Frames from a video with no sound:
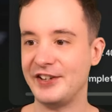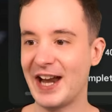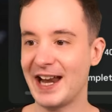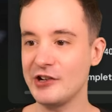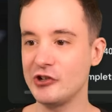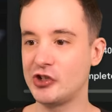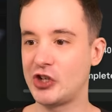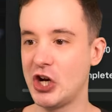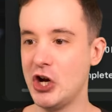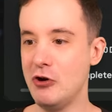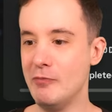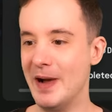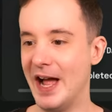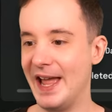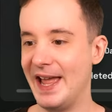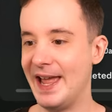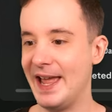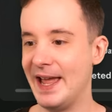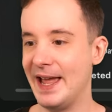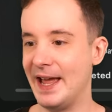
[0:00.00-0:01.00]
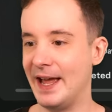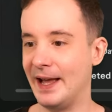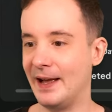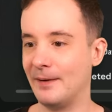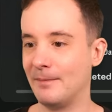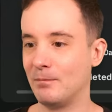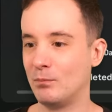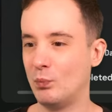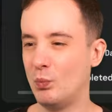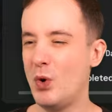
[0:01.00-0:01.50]
Danjuma
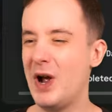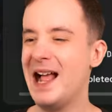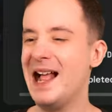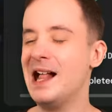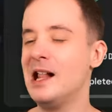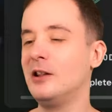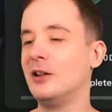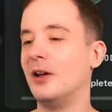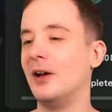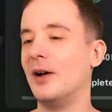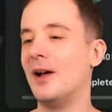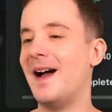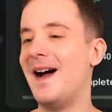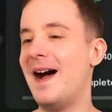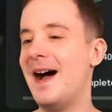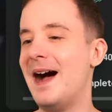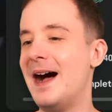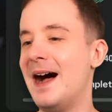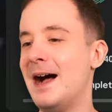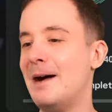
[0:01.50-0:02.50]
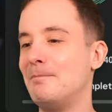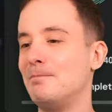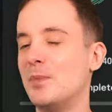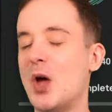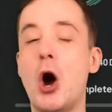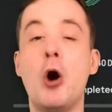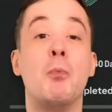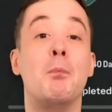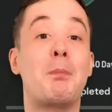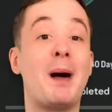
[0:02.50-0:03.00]
here. Well, um,
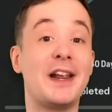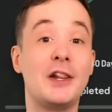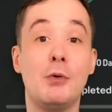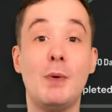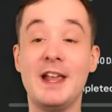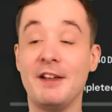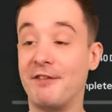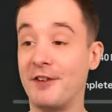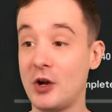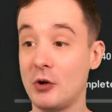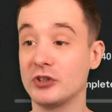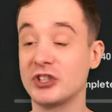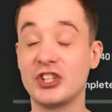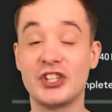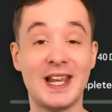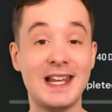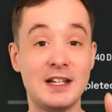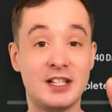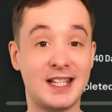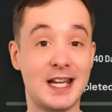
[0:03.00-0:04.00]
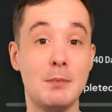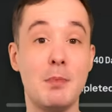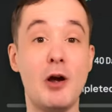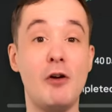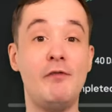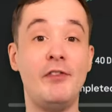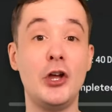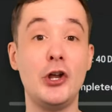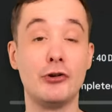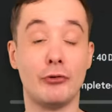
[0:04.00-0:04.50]
oh, by the way, forgot to say,
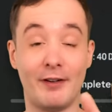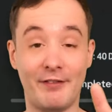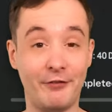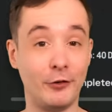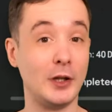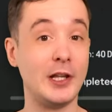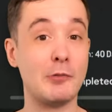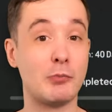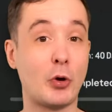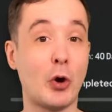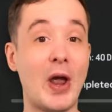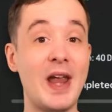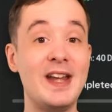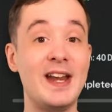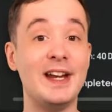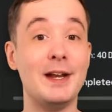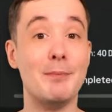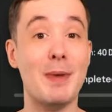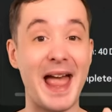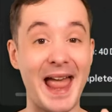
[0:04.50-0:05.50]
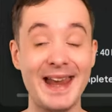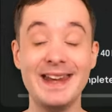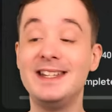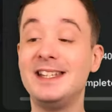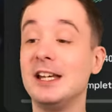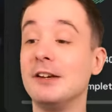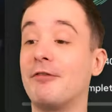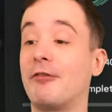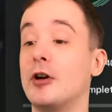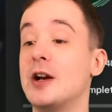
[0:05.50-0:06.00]
Timo Werner, I fully upgraded him,
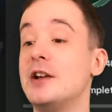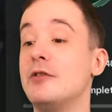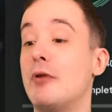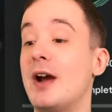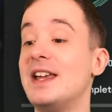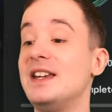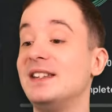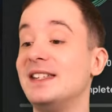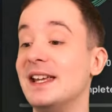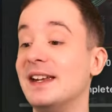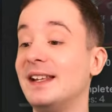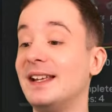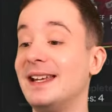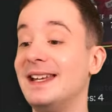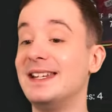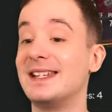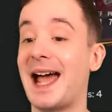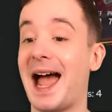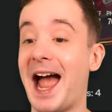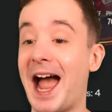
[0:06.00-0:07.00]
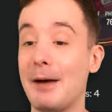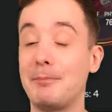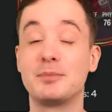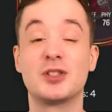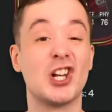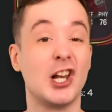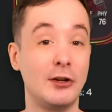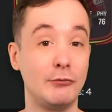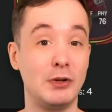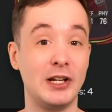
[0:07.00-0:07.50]
83 rated. He's
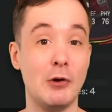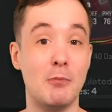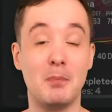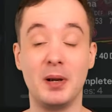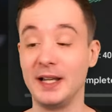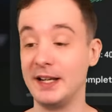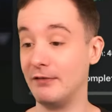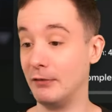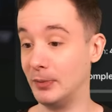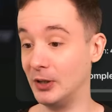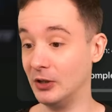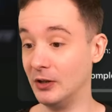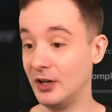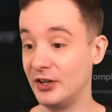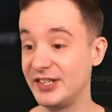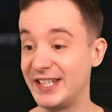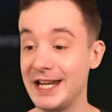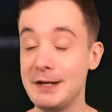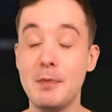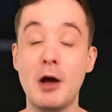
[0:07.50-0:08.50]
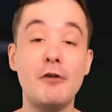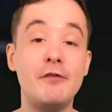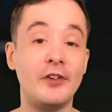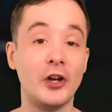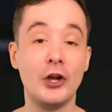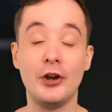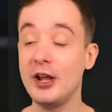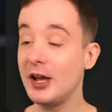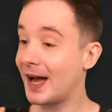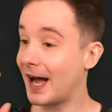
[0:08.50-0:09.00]
absolutely unbelievable. Timo
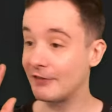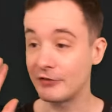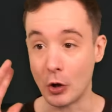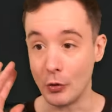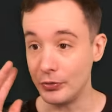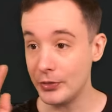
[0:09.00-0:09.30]
Werner, I've got